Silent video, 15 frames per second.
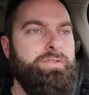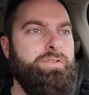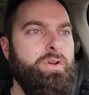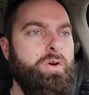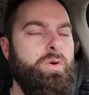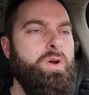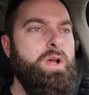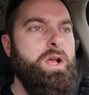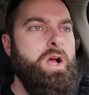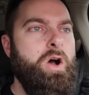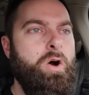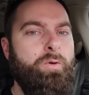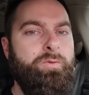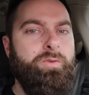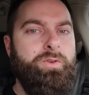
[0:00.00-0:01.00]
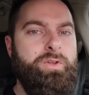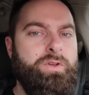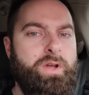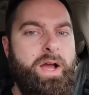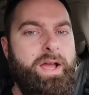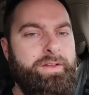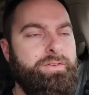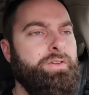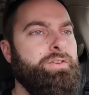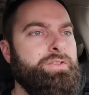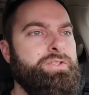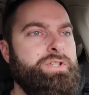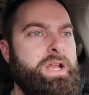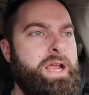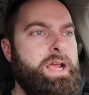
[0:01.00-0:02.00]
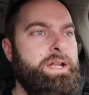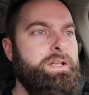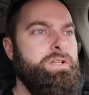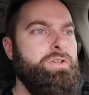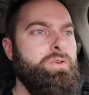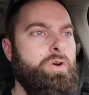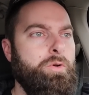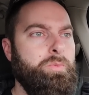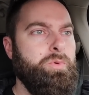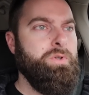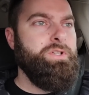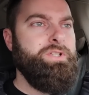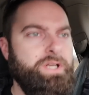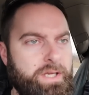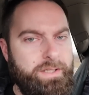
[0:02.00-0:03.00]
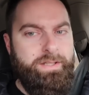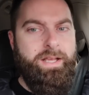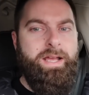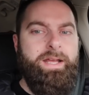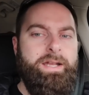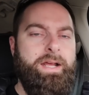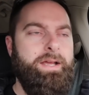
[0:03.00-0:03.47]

So hopefully you guys understand, you all appreciate that.